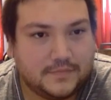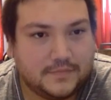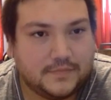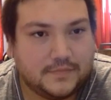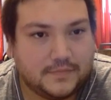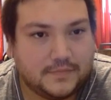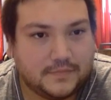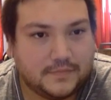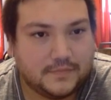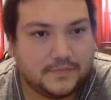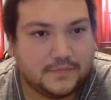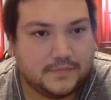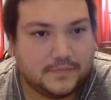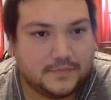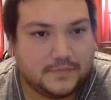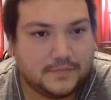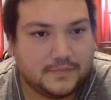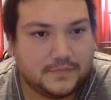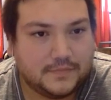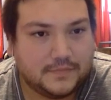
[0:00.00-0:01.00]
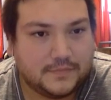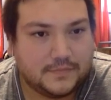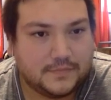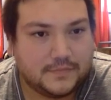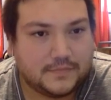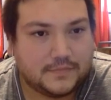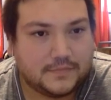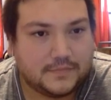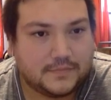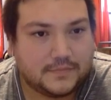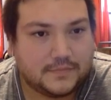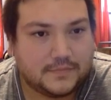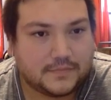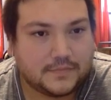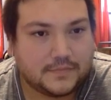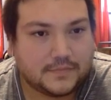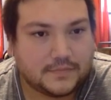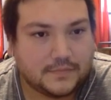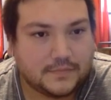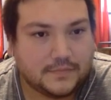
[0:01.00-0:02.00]

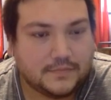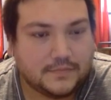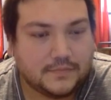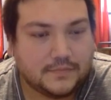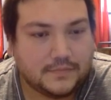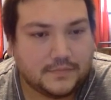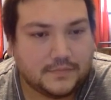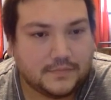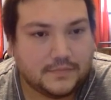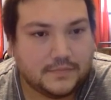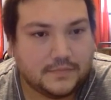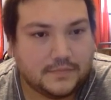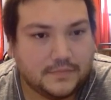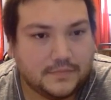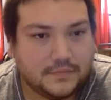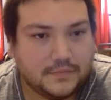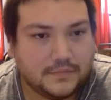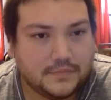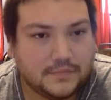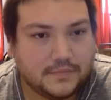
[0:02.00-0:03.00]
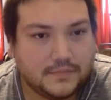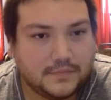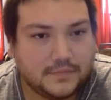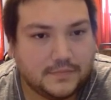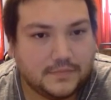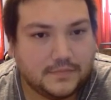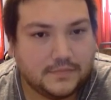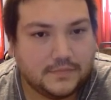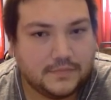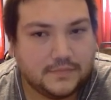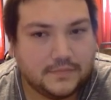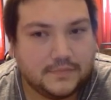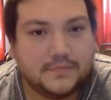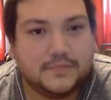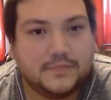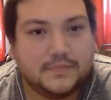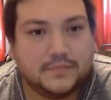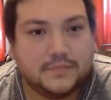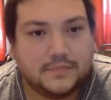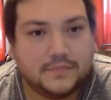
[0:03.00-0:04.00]

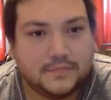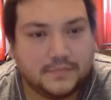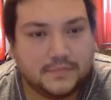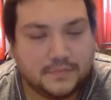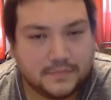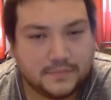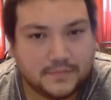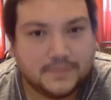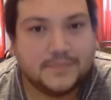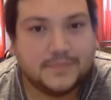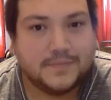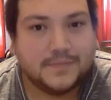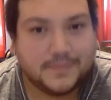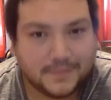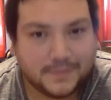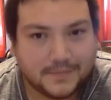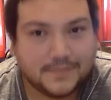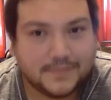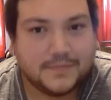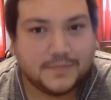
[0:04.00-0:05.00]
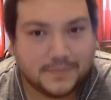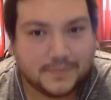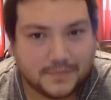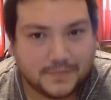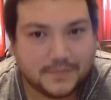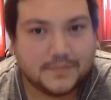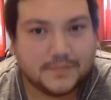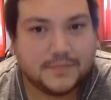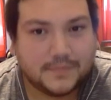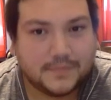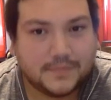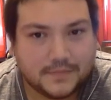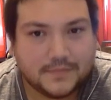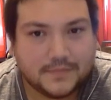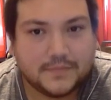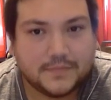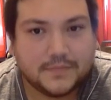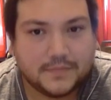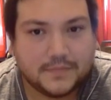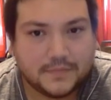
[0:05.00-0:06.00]

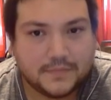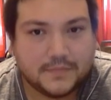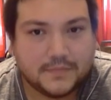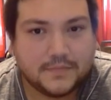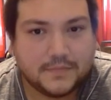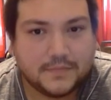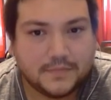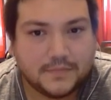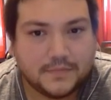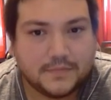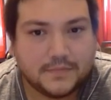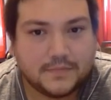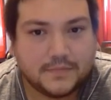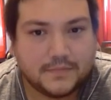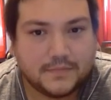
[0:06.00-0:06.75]
(not speaking)